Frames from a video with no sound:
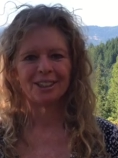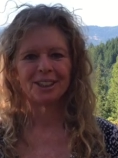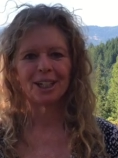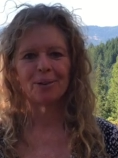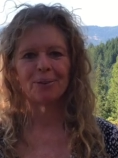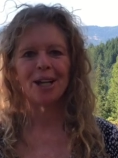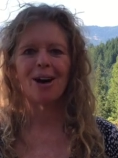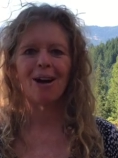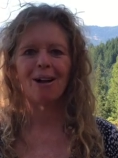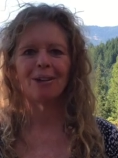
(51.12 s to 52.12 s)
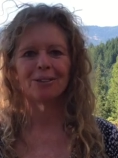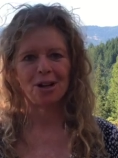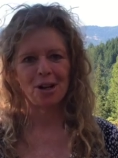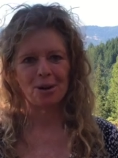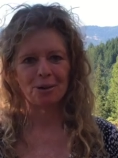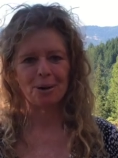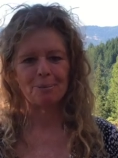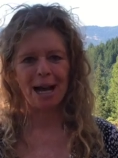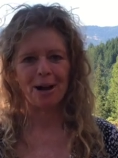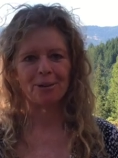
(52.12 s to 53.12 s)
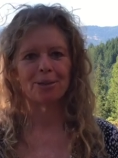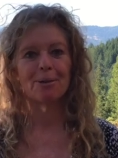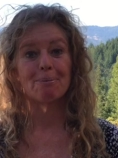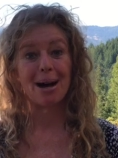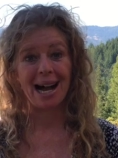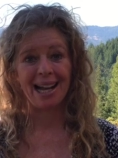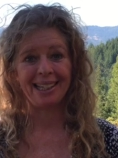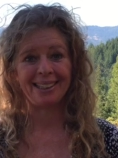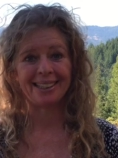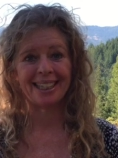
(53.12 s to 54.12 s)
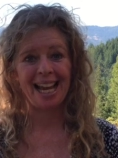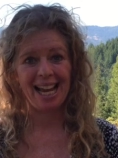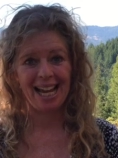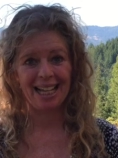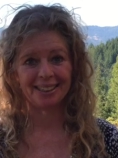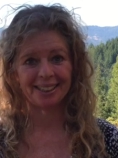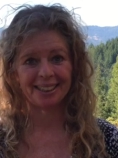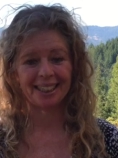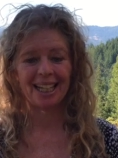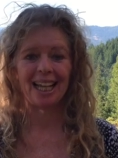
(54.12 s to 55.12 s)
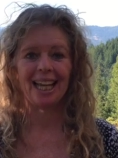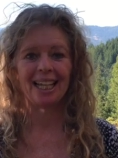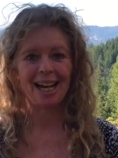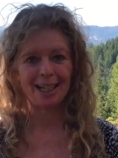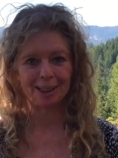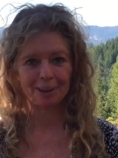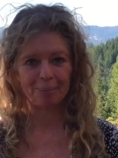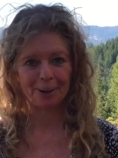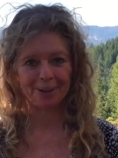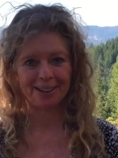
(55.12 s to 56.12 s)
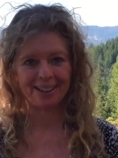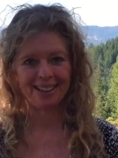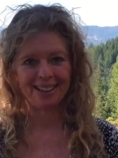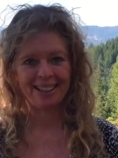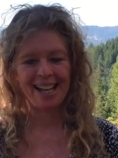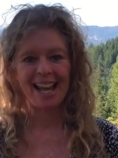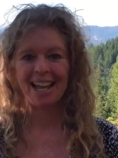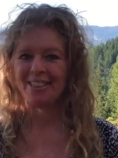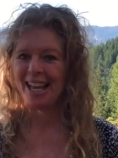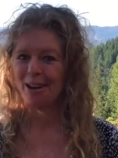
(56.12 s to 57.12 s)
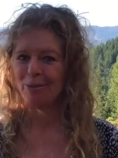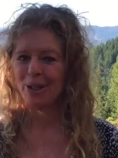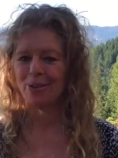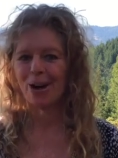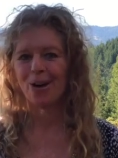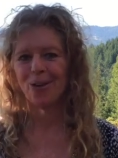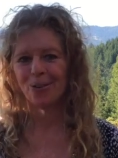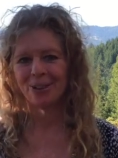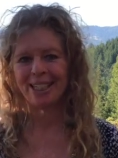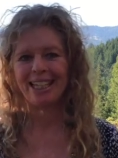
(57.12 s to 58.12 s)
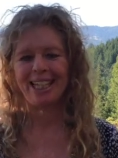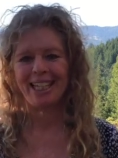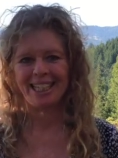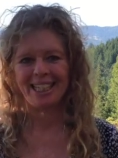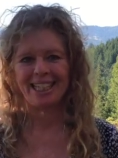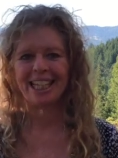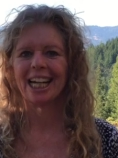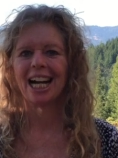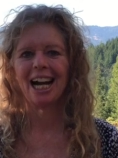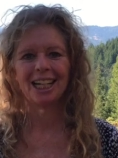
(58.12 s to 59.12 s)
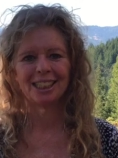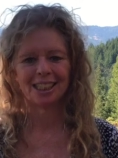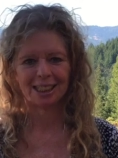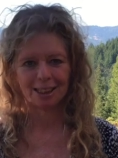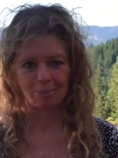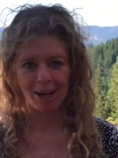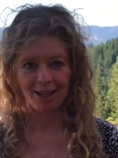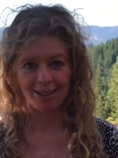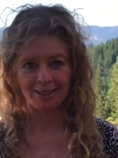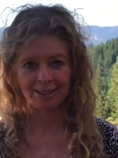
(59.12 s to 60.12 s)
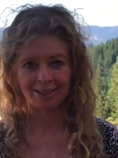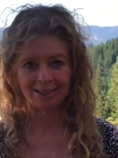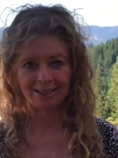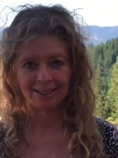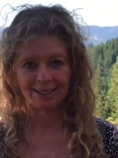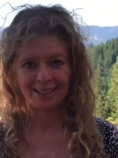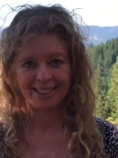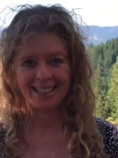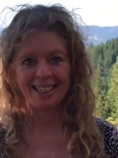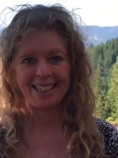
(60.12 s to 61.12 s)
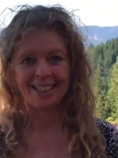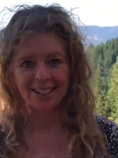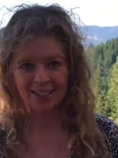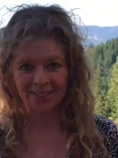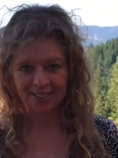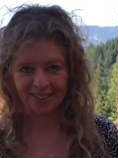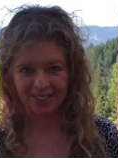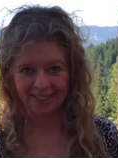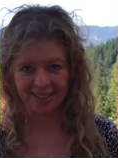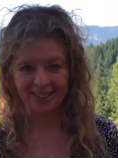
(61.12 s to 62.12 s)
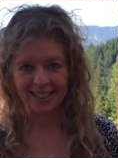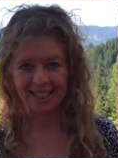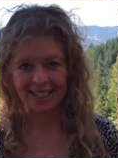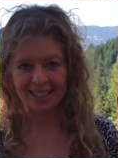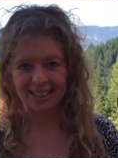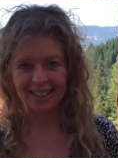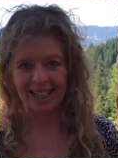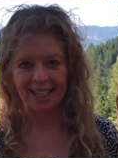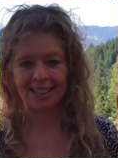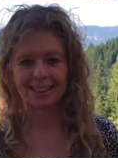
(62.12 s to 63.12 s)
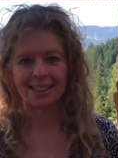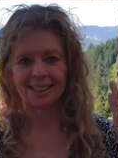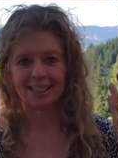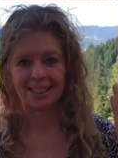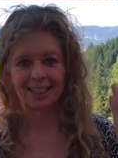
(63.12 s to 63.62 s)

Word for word: So we all know about the mind as an iceberg and that we are only in the conscious mind, the ego, the intellect,